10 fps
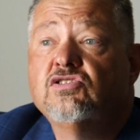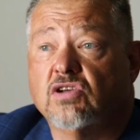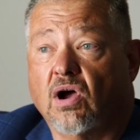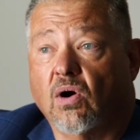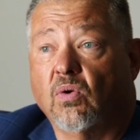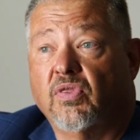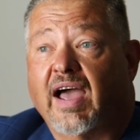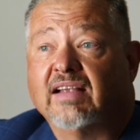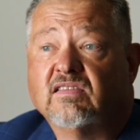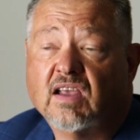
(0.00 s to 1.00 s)
So
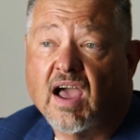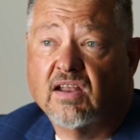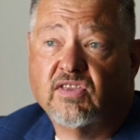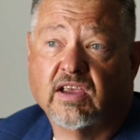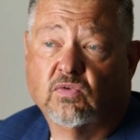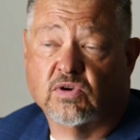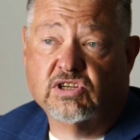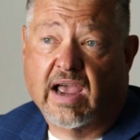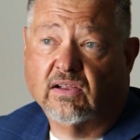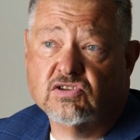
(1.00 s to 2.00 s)
that's the kind of things we're
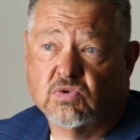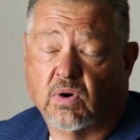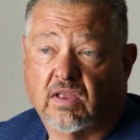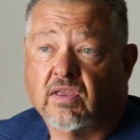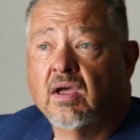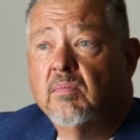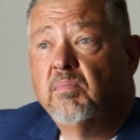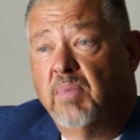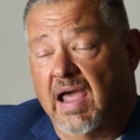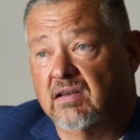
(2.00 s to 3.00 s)
challenged with,
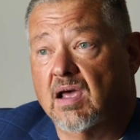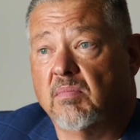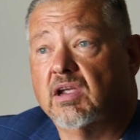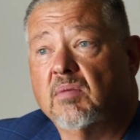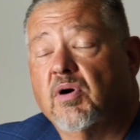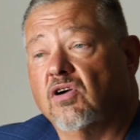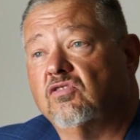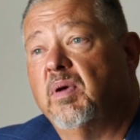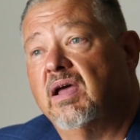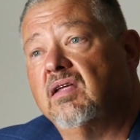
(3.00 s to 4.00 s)
pandemic and
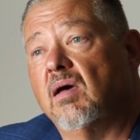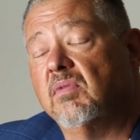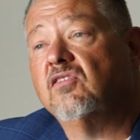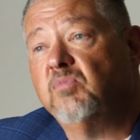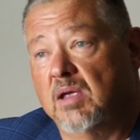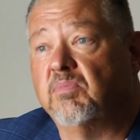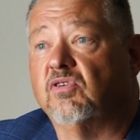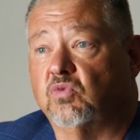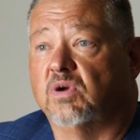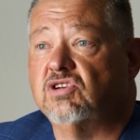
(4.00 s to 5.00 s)
post-pandemic, is
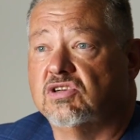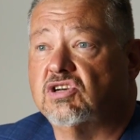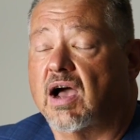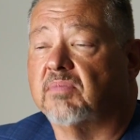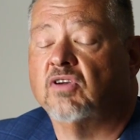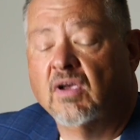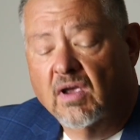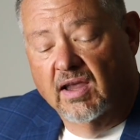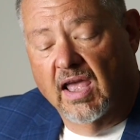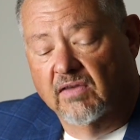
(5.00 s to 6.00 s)
people switching jobs.
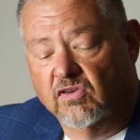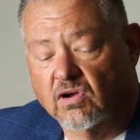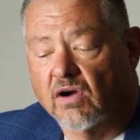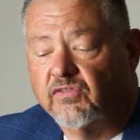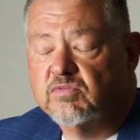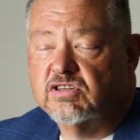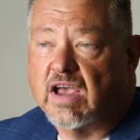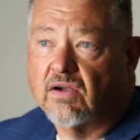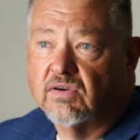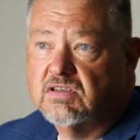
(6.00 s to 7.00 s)
Again, if you go from
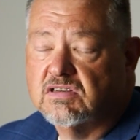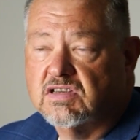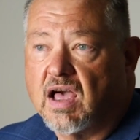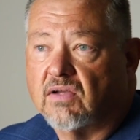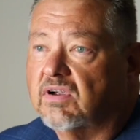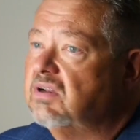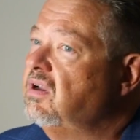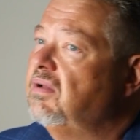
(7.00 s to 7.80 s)
salaried to salaried,